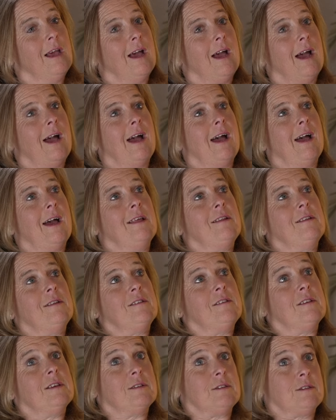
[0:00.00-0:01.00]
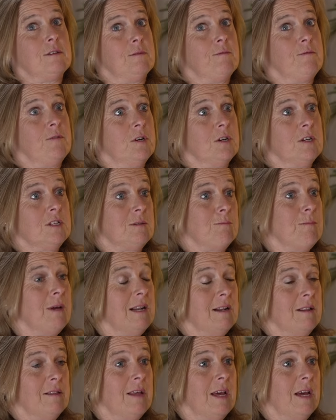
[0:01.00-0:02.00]
Yeah. And it's the first
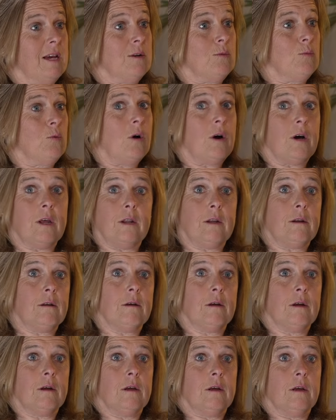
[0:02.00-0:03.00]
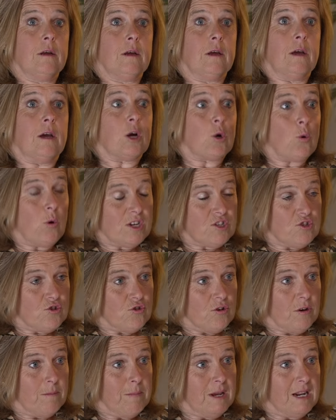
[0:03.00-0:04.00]
medal they'd won,
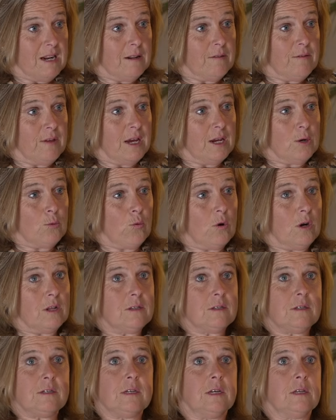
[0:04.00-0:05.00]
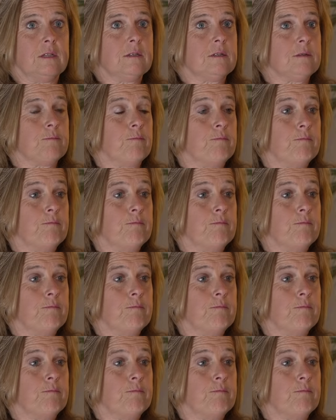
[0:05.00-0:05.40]
equestrian medal they'd won since,